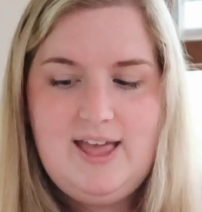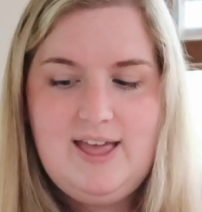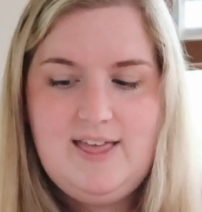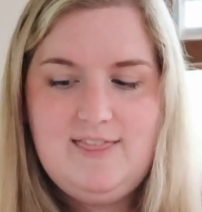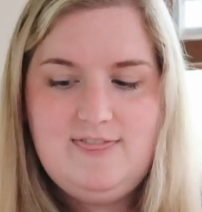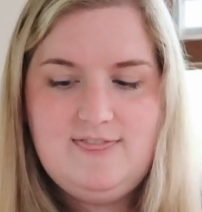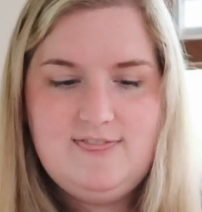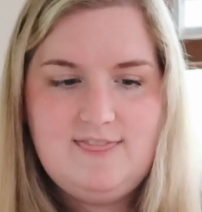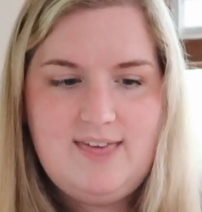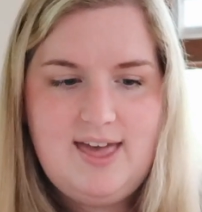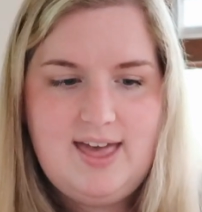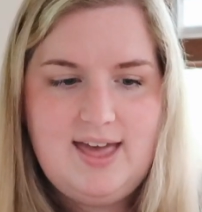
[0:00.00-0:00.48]

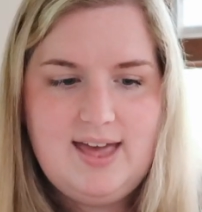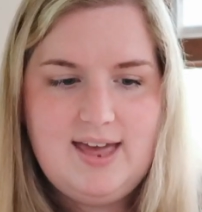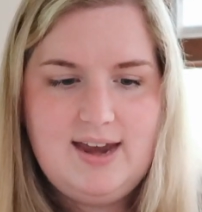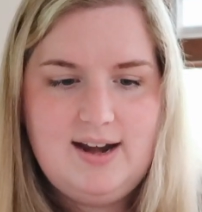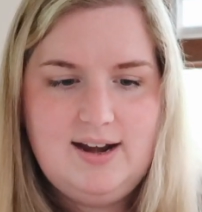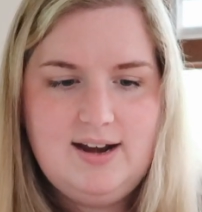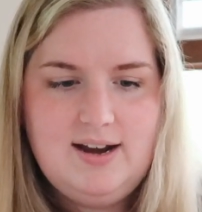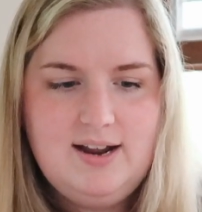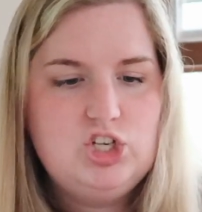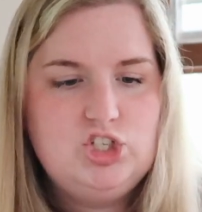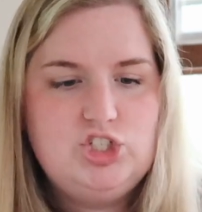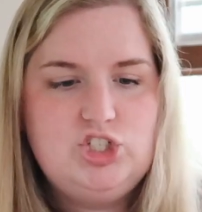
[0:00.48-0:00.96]
And
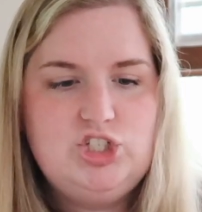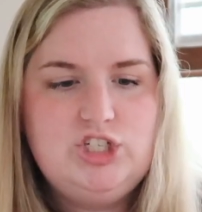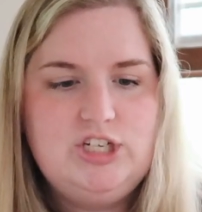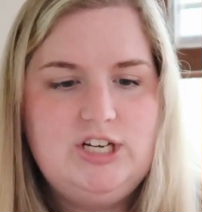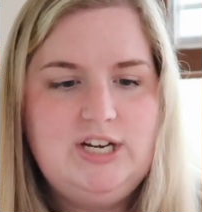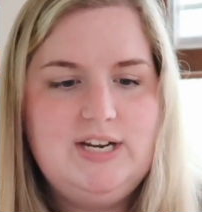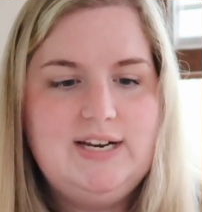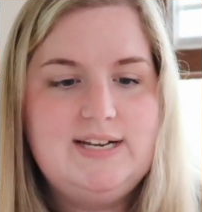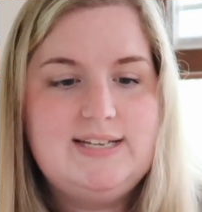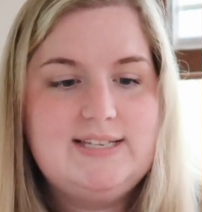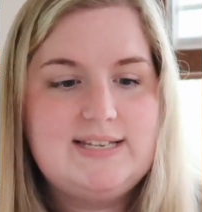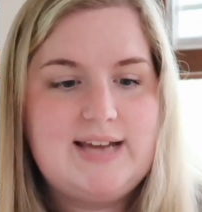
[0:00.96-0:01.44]
then
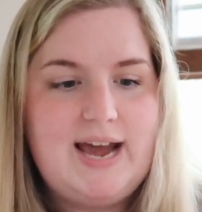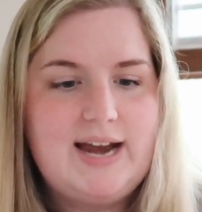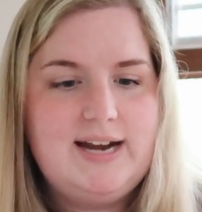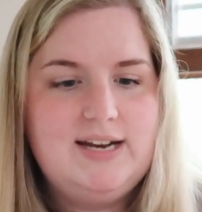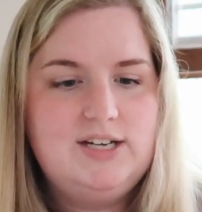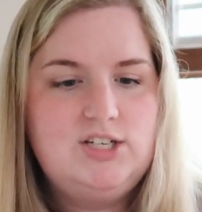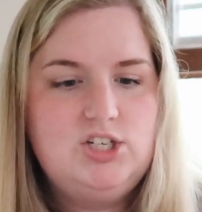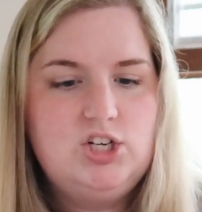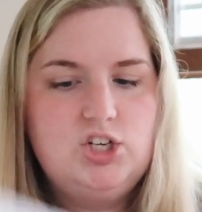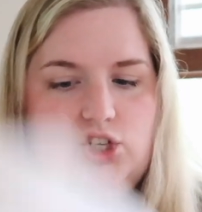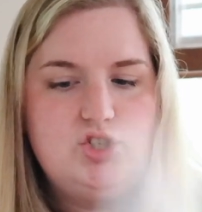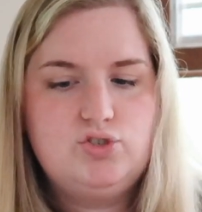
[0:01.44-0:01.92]
she
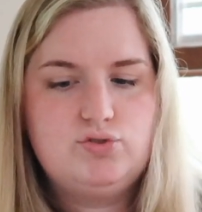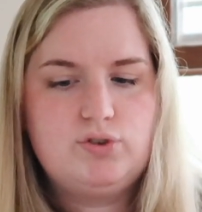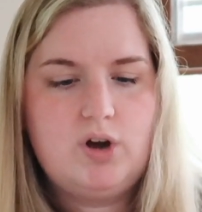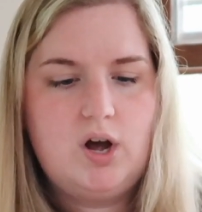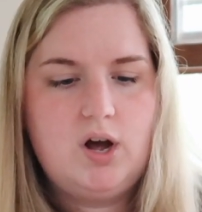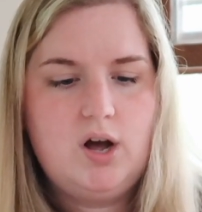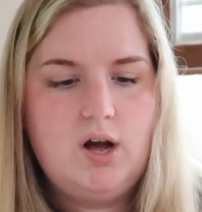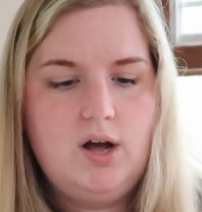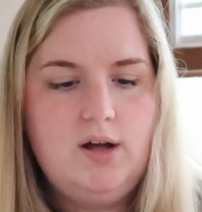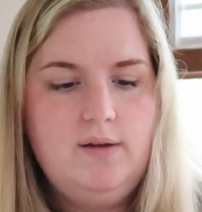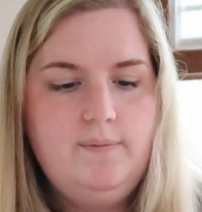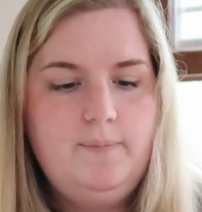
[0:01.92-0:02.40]
decided to draw